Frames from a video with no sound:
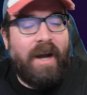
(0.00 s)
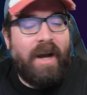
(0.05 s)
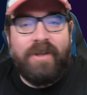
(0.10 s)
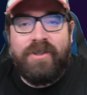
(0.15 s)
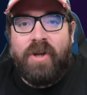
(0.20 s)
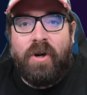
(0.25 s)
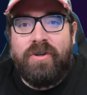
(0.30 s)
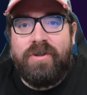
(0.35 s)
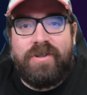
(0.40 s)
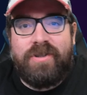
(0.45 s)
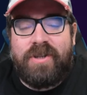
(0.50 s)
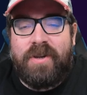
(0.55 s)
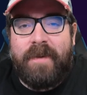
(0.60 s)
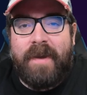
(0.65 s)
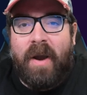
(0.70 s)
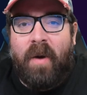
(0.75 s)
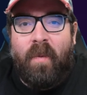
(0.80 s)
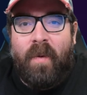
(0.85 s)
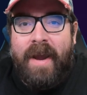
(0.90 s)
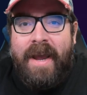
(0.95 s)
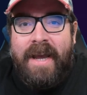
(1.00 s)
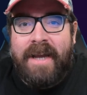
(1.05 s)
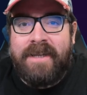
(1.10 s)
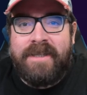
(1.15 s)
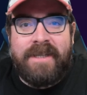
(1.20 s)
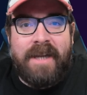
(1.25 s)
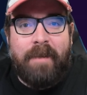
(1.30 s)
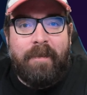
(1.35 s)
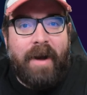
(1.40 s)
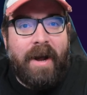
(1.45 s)
I told you it's going to be a
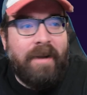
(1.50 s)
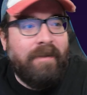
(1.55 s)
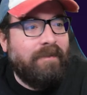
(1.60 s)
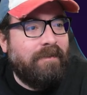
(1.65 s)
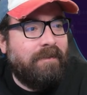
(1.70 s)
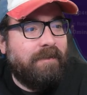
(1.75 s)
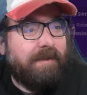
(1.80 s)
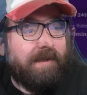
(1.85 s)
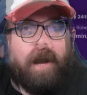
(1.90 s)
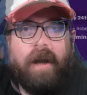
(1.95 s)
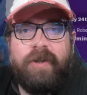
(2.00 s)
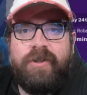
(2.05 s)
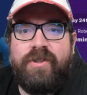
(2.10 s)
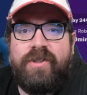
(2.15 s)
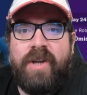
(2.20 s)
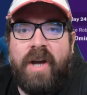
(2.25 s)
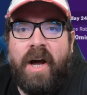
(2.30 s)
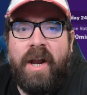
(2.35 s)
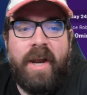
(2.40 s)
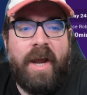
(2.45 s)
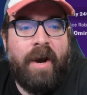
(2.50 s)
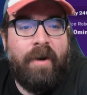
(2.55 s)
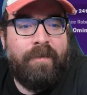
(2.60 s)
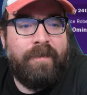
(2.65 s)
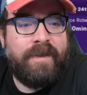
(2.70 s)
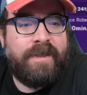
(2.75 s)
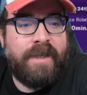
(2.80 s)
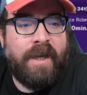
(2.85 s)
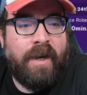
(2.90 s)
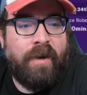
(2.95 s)
weird summer. I just can't help
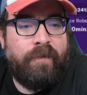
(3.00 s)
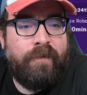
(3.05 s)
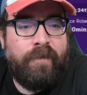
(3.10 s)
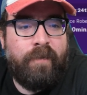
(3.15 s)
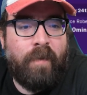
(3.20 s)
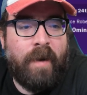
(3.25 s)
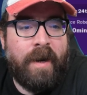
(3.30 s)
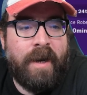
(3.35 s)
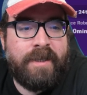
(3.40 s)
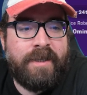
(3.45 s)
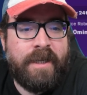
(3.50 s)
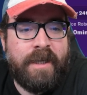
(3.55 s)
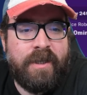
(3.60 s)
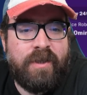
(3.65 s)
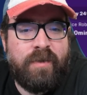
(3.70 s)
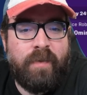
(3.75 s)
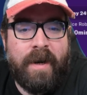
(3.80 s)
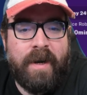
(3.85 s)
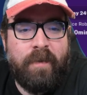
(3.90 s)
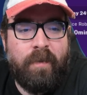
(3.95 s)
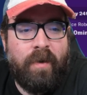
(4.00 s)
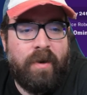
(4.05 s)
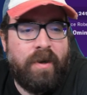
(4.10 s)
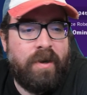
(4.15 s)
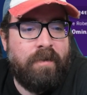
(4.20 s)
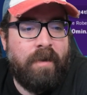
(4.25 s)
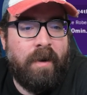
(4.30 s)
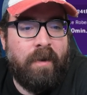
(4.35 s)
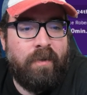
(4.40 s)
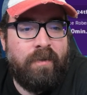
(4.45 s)
myself when I see a
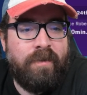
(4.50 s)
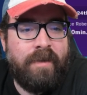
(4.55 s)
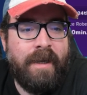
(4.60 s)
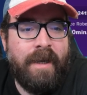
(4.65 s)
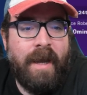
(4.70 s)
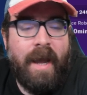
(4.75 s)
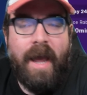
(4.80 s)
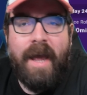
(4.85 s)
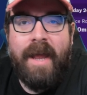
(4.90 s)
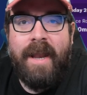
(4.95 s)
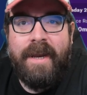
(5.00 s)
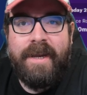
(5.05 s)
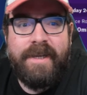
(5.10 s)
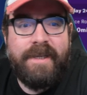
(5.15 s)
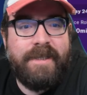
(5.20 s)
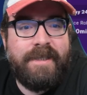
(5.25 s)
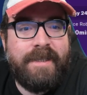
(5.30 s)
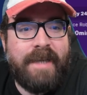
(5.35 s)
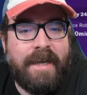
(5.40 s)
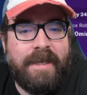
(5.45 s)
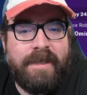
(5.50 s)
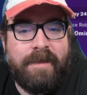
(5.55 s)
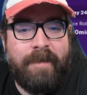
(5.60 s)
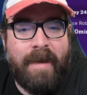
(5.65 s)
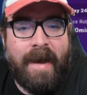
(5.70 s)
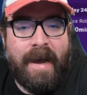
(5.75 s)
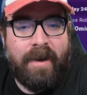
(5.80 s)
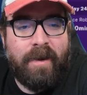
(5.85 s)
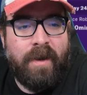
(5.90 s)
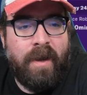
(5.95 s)
21-year-old elite
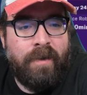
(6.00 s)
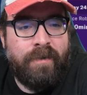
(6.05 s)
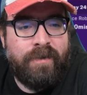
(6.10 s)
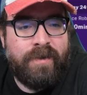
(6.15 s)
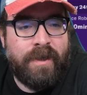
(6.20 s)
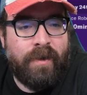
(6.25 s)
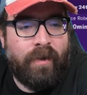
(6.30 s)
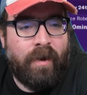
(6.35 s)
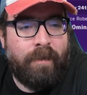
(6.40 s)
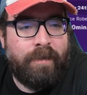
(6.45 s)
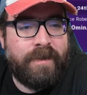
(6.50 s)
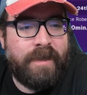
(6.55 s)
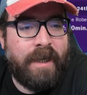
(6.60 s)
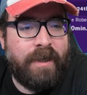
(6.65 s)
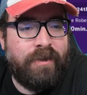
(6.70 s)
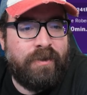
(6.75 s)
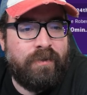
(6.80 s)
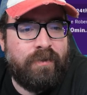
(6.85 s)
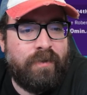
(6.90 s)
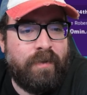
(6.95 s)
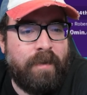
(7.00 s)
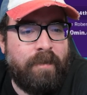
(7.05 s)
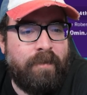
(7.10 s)
centre-back who's still got potential to